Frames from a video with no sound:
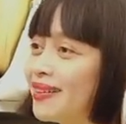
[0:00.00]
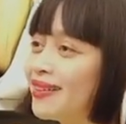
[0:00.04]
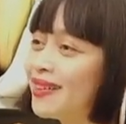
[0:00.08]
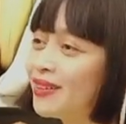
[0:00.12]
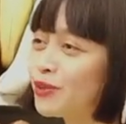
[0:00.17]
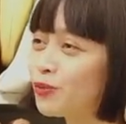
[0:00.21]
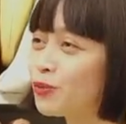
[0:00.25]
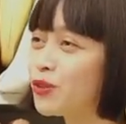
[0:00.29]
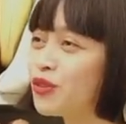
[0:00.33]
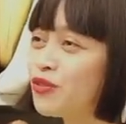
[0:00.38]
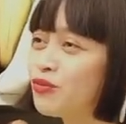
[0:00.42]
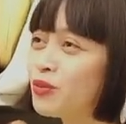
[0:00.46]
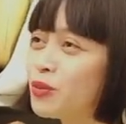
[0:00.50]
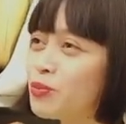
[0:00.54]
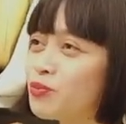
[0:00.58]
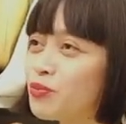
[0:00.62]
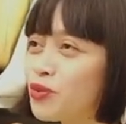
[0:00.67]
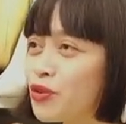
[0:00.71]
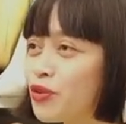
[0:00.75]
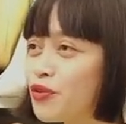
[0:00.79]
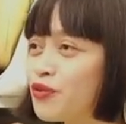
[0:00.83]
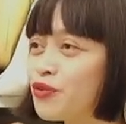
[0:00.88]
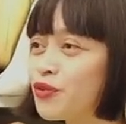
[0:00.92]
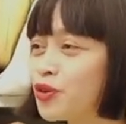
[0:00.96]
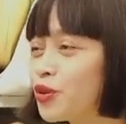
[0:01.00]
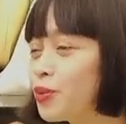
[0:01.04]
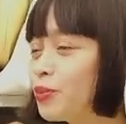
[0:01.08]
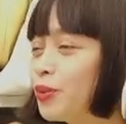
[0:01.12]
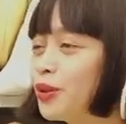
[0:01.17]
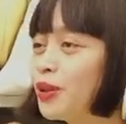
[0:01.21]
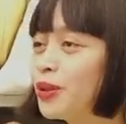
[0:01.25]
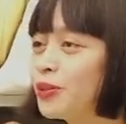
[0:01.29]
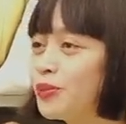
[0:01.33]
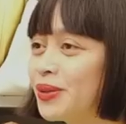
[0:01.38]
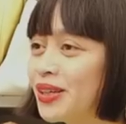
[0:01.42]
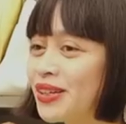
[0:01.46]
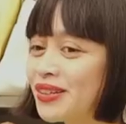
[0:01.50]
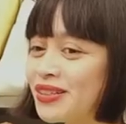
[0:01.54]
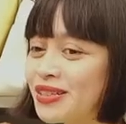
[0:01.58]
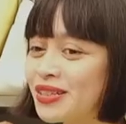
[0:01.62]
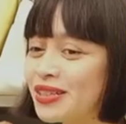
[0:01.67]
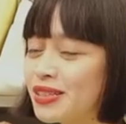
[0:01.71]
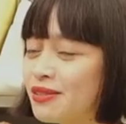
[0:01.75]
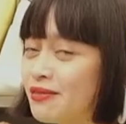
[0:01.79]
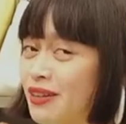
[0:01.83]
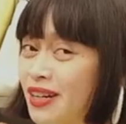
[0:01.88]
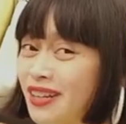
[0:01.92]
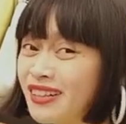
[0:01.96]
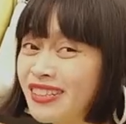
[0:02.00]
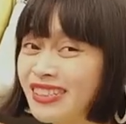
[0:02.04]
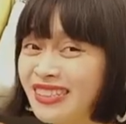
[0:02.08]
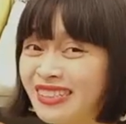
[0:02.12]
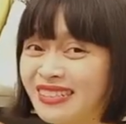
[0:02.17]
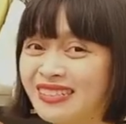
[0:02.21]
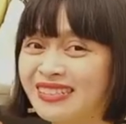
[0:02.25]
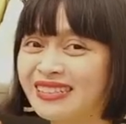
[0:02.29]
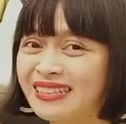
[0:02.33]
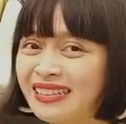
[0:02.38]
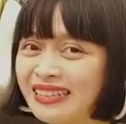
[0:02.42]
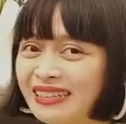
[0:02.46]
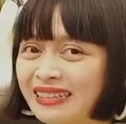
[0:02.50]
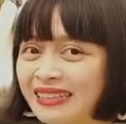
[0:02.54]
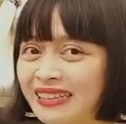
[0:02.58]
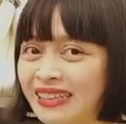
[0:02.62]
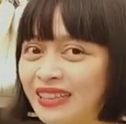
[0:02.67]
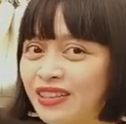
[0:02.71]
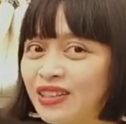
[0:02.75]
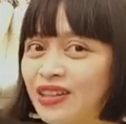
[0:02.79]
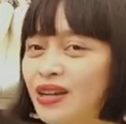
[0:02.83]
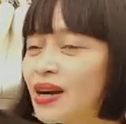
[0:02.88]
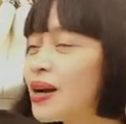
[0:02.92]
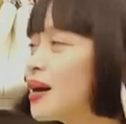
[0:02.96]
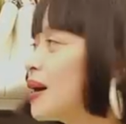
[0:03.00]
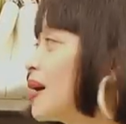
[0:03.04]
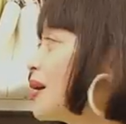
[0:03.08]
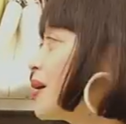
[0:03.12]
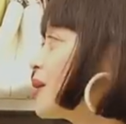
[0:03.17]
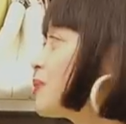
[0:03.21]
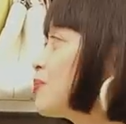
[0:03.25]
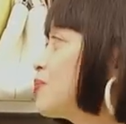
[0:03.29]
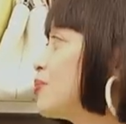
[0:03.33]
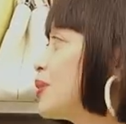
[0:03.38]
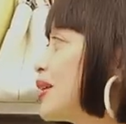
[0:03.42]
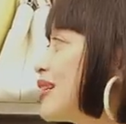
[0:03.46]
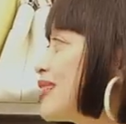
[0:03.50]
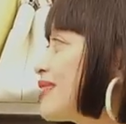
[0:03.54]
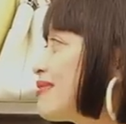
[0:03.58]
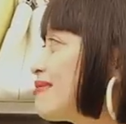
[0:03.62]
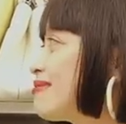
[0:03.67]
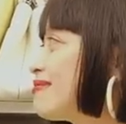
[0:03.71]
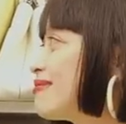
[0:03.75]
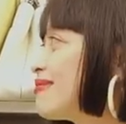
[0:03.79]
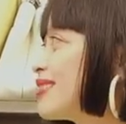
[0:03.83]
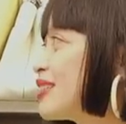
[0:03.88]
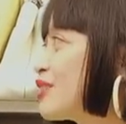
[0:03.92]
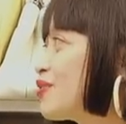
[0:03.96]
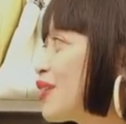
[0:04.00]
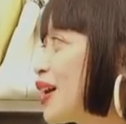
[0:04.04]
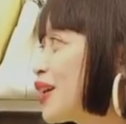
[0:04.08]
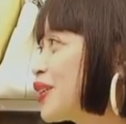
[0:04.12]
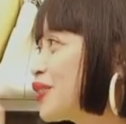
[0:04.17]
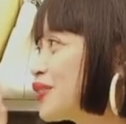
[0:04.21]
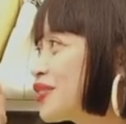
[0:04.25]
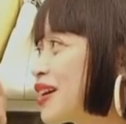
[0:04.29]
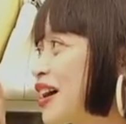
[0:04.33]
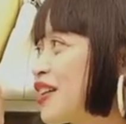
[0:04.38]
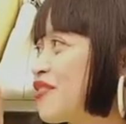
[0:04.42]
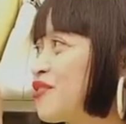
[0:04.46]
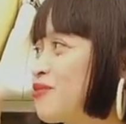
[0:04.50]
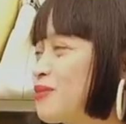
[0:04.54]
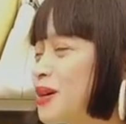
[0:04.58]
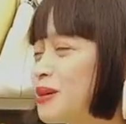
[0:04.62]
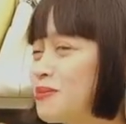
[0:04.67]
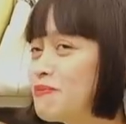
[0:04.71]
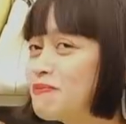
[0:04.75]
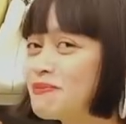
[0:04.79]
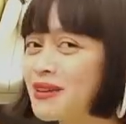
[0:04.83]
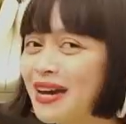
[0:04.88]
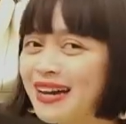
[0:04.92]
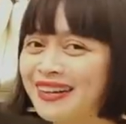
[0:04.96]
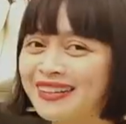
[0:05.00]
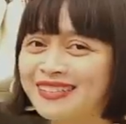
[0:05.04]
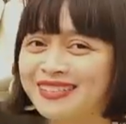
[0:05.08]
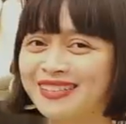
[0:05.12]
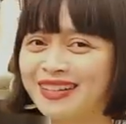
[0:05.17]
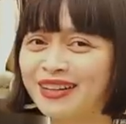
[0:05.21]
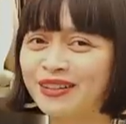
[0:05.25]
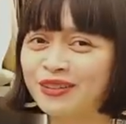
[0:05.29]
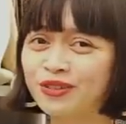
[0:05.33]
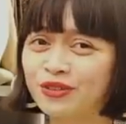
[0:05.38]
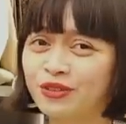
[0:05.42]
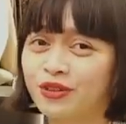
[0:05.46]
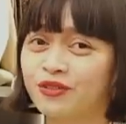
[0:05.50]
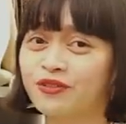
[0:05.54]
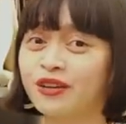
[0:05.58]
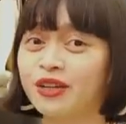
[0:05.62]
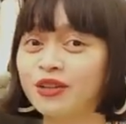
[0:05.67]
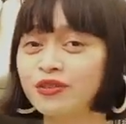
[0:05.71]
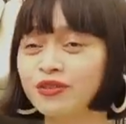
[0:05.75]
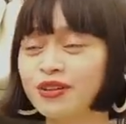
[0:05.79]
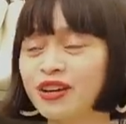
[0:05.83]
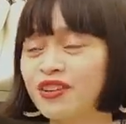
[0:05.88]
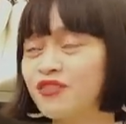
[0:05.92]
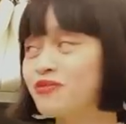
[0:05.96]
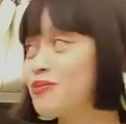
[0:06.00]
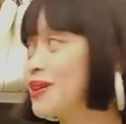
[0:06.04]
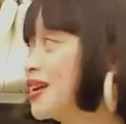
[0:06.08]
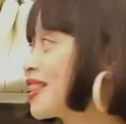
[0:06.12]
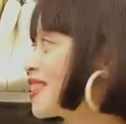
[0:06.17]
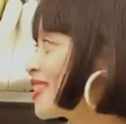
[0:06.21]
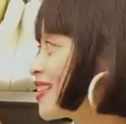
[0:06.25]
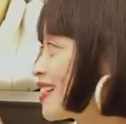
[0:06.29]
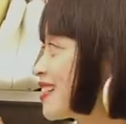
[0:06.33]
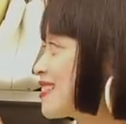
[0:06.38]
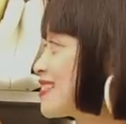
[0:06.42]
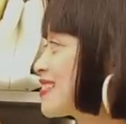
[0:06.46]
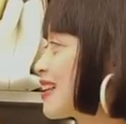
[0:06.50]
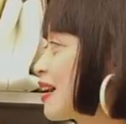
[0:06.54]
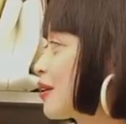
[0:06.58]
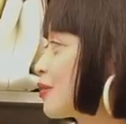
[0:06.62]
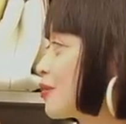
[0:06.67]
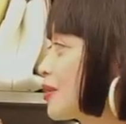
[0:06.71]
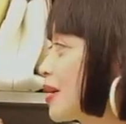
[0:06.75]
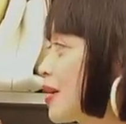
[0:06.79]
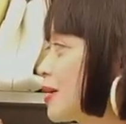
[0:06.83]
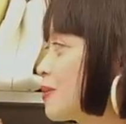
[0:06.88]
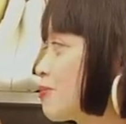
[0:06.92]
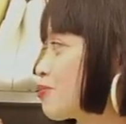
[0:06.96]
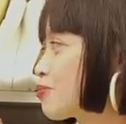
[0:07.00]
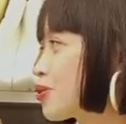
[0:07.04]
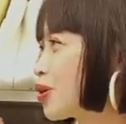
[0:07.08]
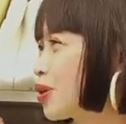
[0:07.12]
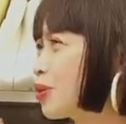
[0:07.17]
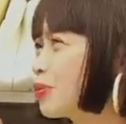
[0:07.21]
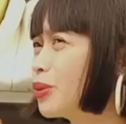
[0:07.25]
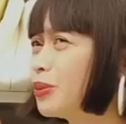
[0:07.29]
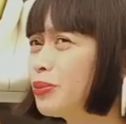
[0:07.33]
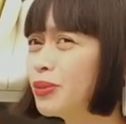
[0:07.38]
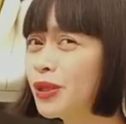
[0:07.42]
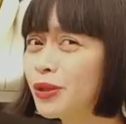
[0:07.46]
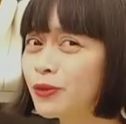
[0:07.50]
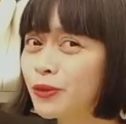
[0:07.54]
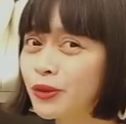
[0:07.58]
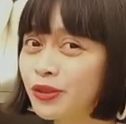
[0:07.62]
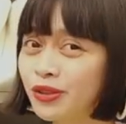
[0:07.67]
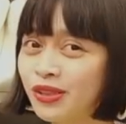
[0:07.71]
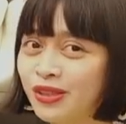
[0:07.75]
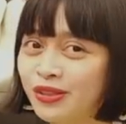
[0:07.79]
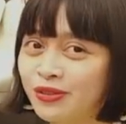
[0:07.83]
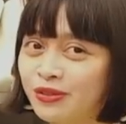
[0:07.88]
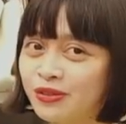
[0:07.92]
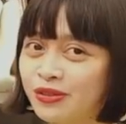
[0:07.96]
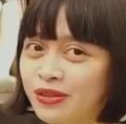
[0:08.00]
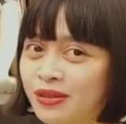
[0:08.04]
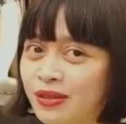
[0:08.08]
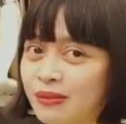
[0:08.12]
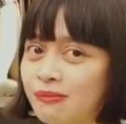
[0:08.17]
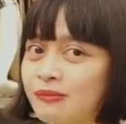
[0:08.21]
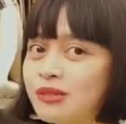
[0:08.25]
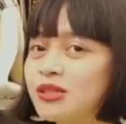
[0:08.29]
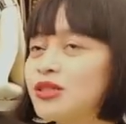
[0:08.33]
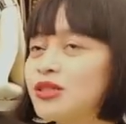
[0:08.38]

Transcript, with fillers: it would have been preferable because it's very dusty in here. But if I don't have my bags out or if I don't have my things out, I probably won't use them,